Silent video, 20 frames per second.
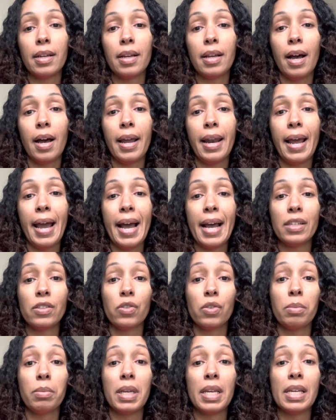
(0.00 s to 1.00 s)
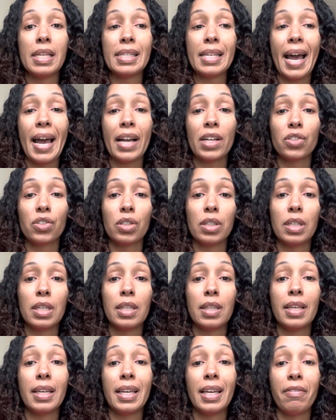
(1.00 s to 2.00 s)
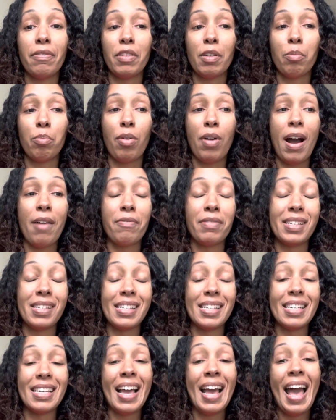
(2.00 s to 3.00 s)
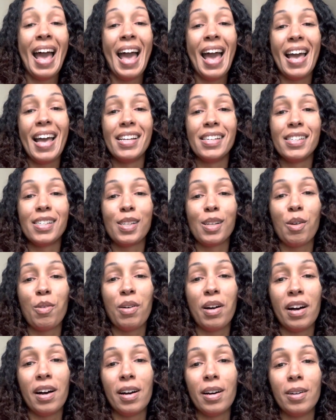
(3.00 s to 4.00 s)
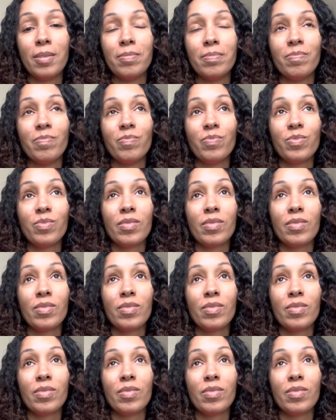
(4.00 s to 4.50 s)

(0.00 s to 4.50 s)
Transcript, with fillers: God has for me is actually the gift of prophecy. And so, um,